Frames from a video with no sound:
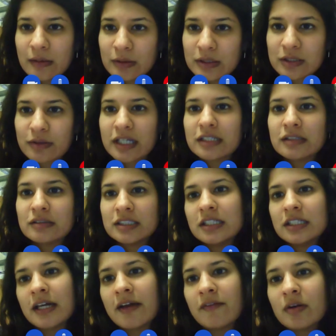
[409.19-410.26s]
It was great to
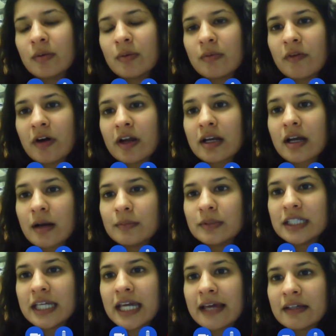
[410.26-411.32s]
see everyone
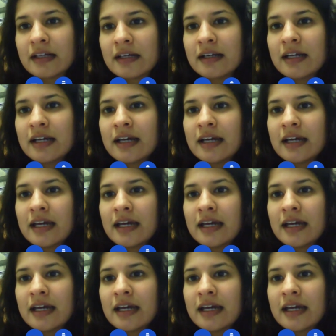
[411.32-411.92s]
come together